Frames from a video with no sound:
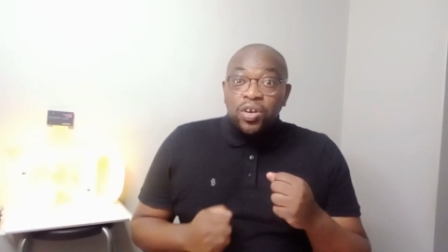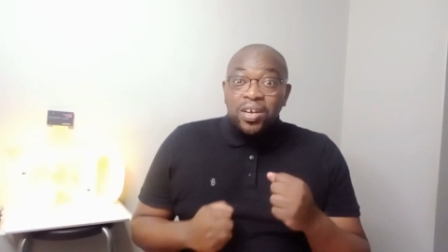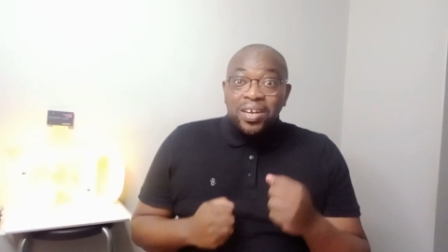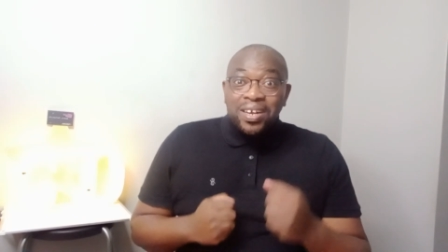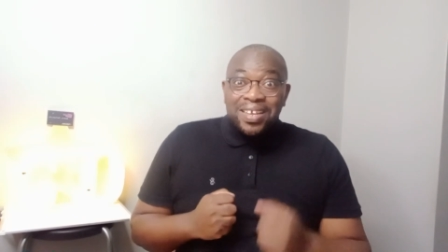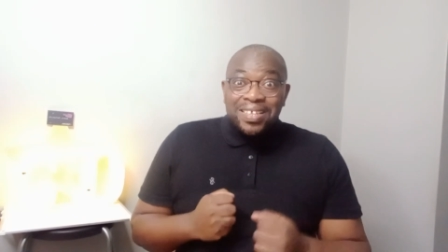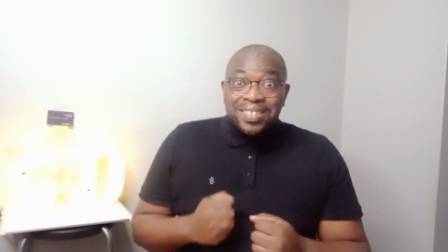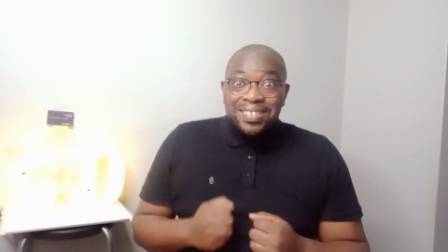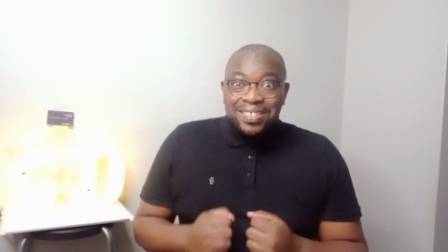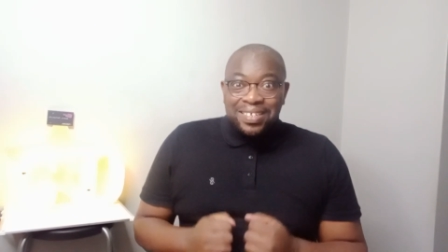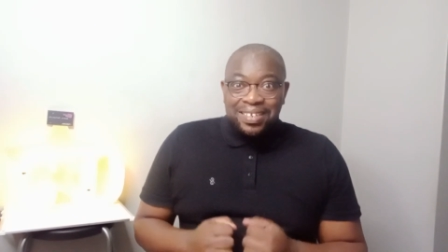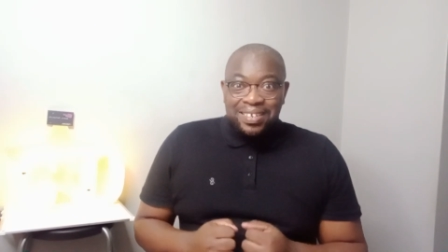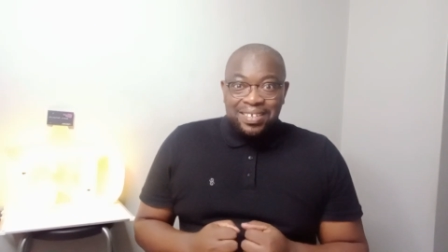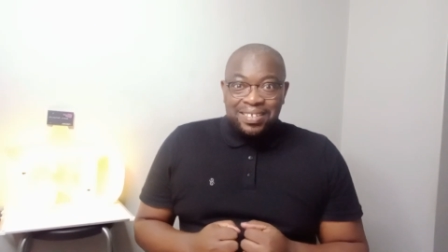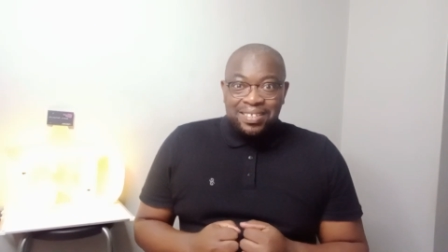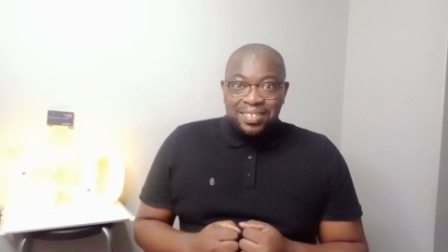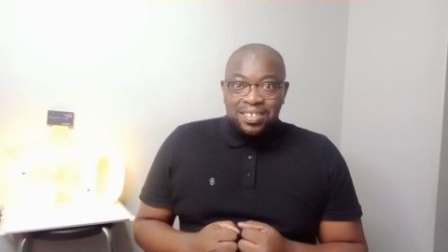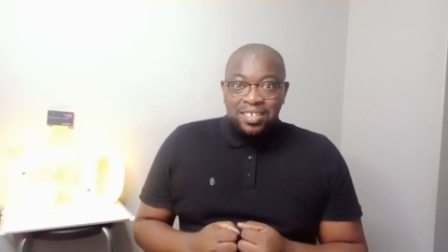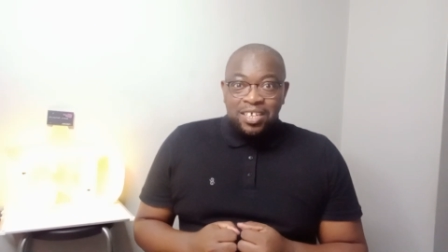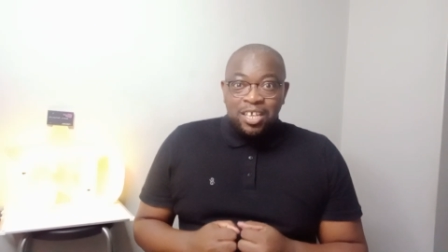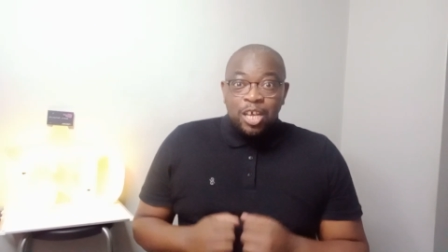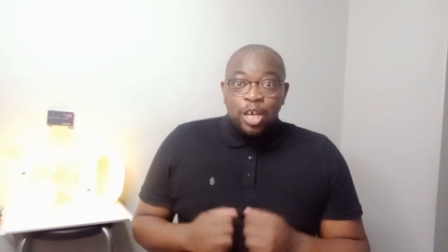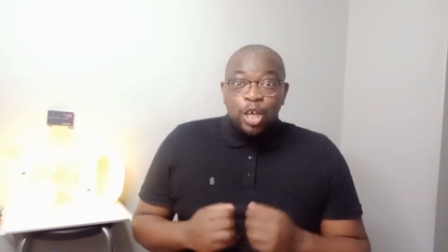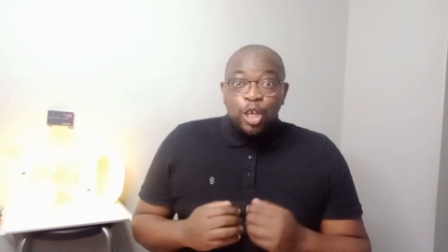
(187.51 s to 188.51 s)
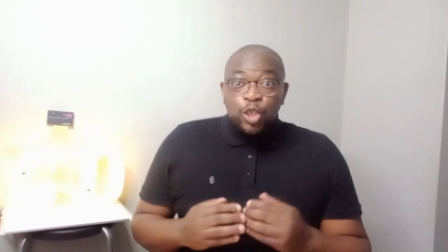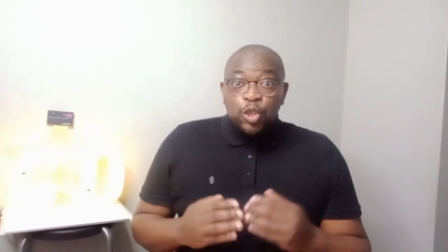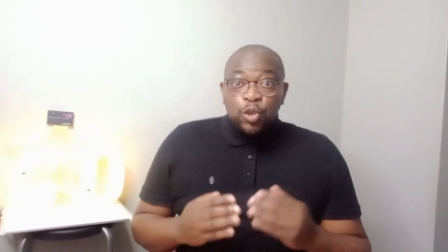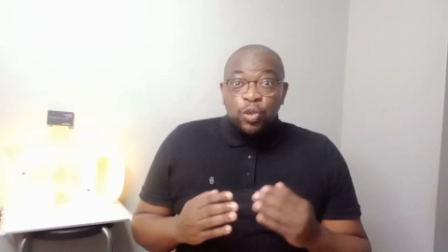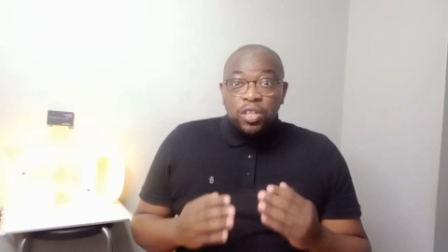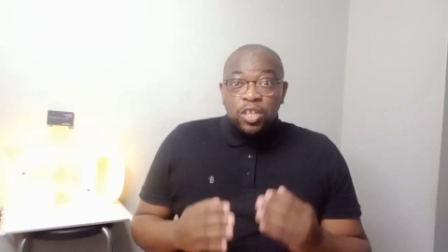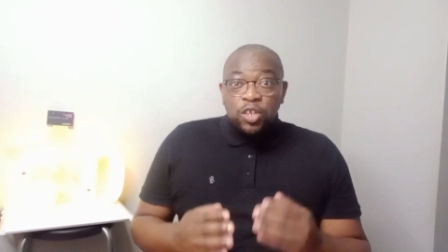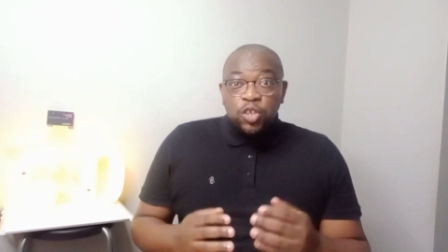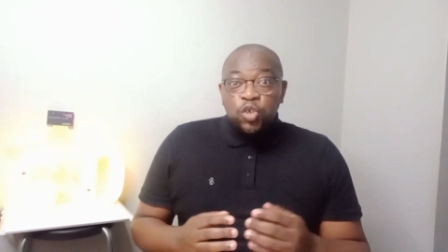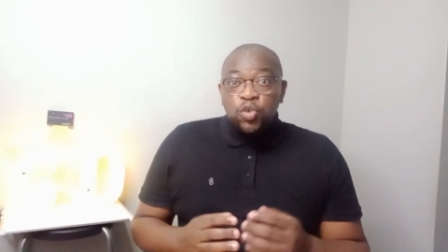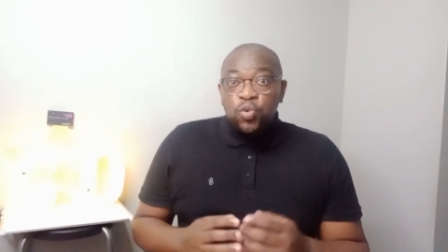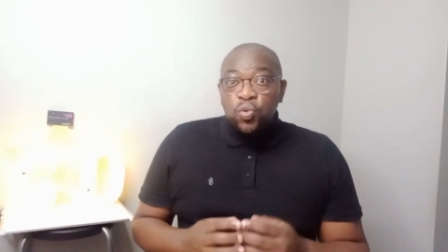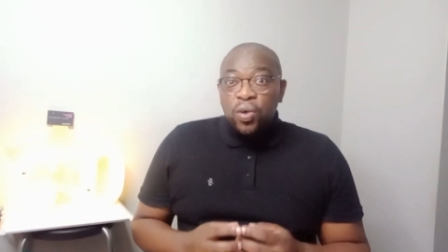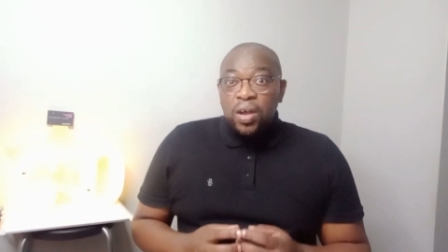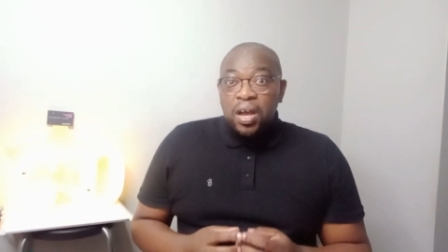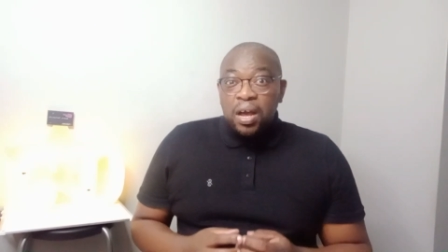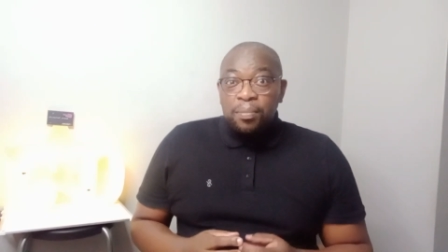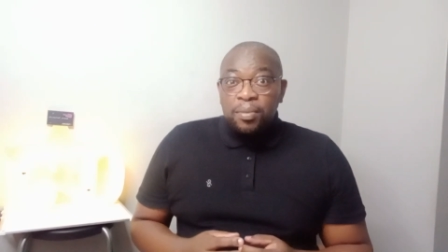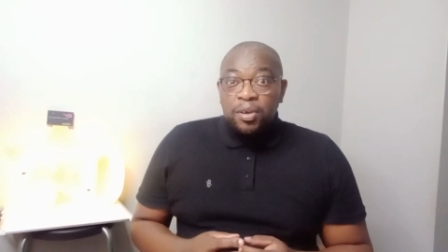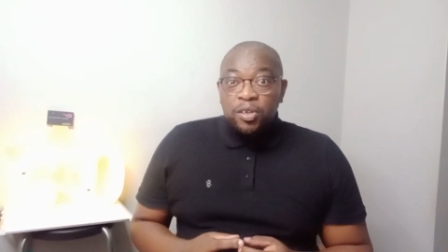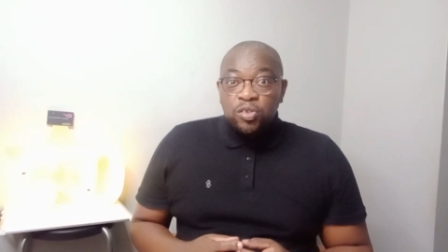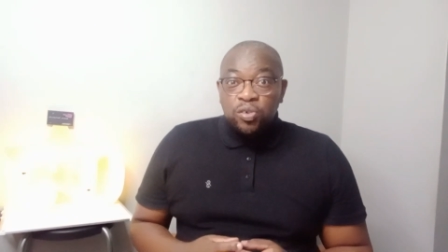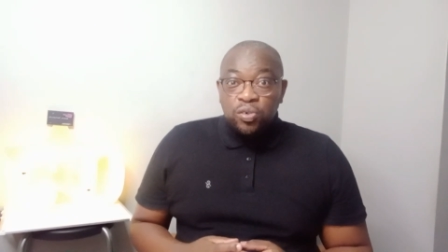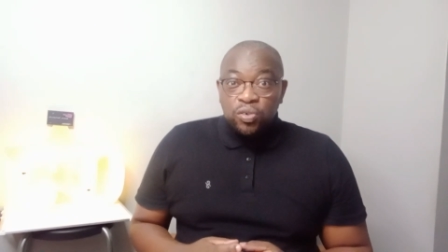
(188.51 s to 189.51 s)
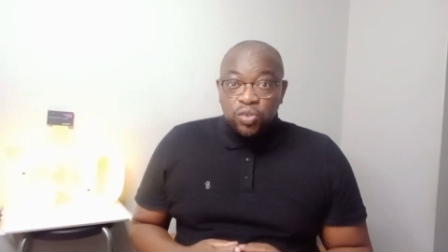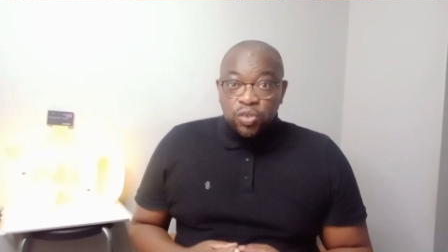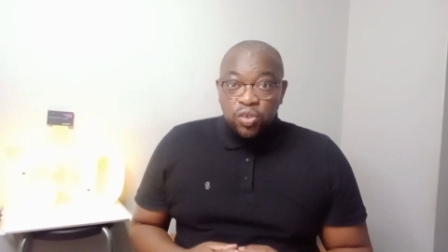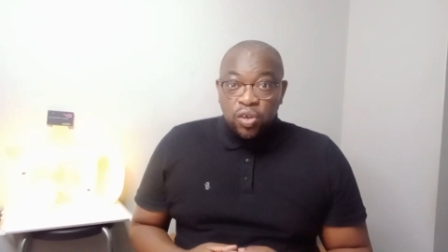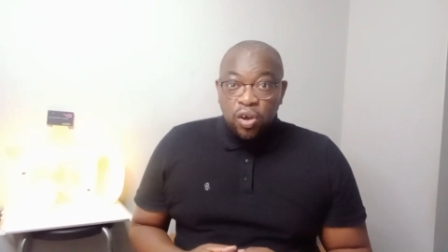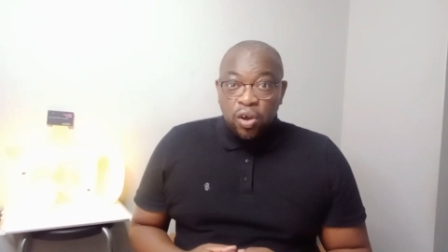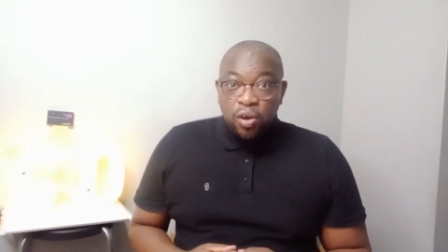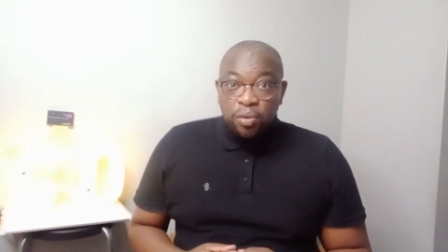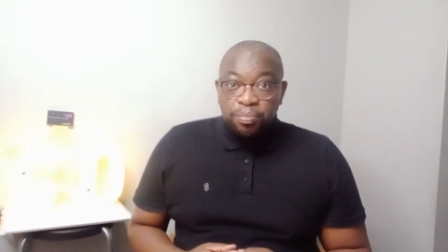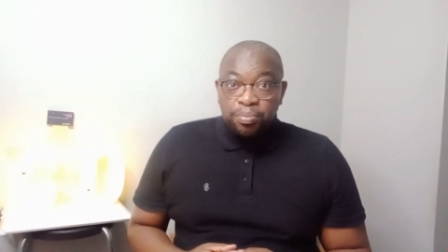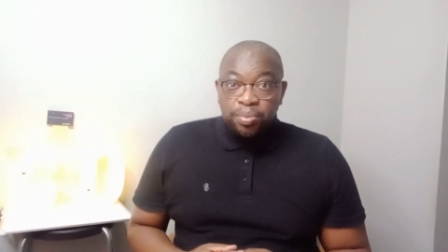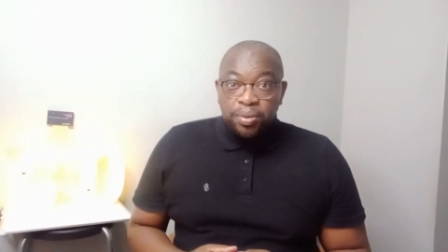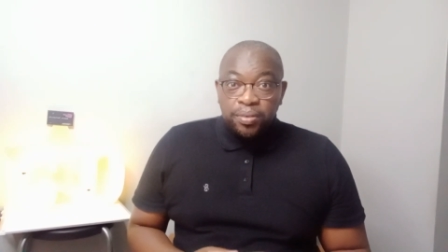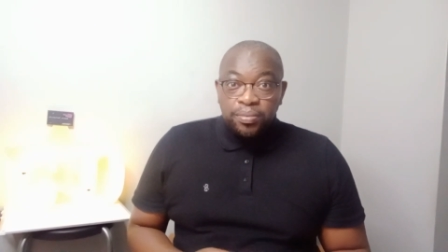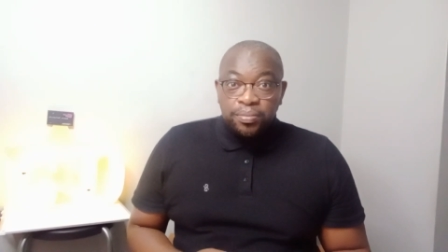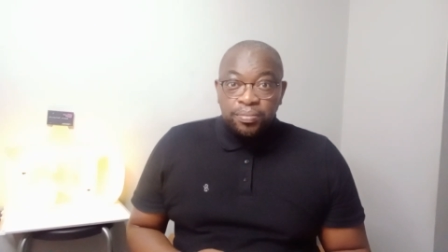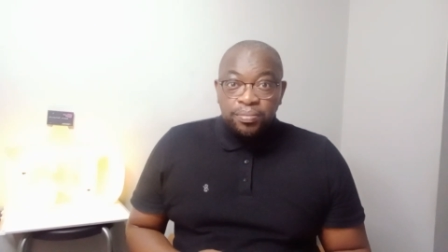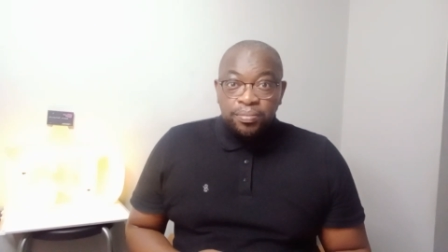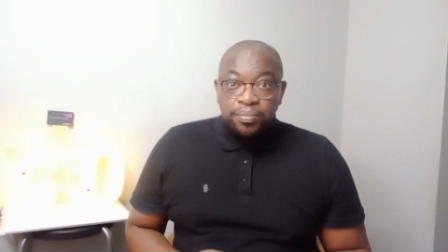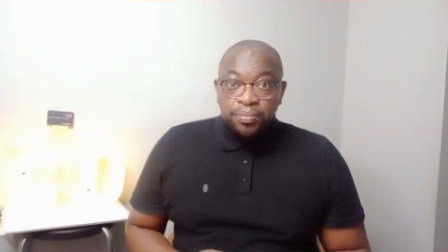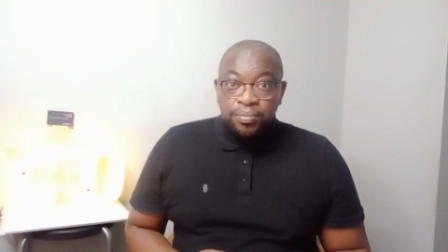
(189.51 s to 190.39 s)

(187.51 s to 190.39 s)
wrestle it so that you come out on top.